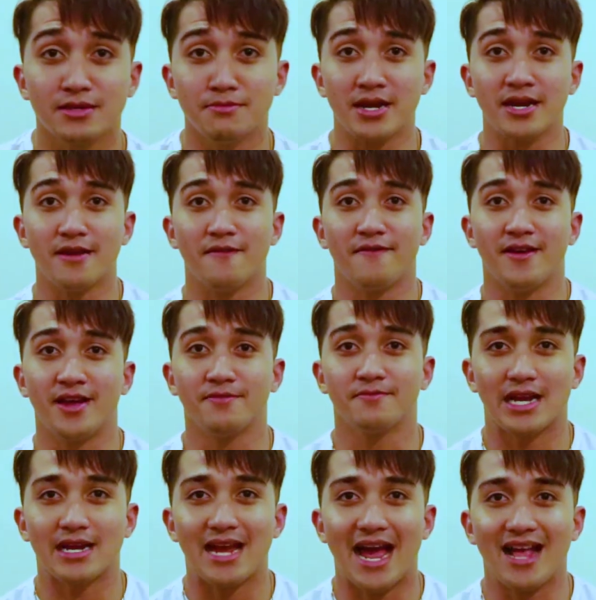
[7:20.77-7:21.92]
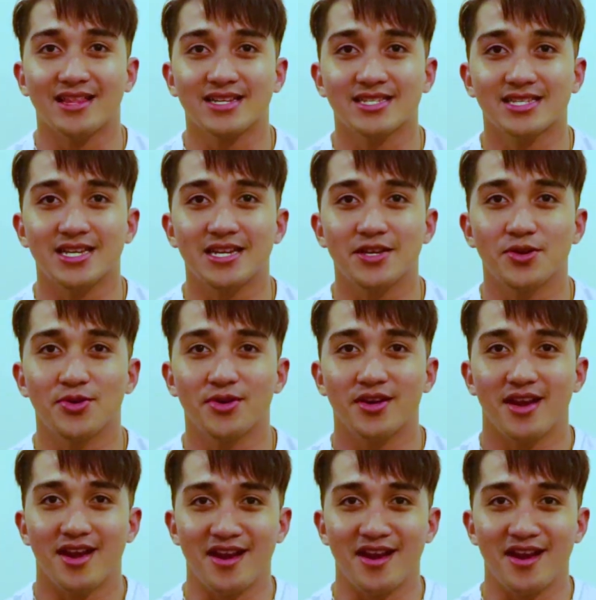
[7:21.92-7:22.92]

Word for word: the main event, the Galaxy Note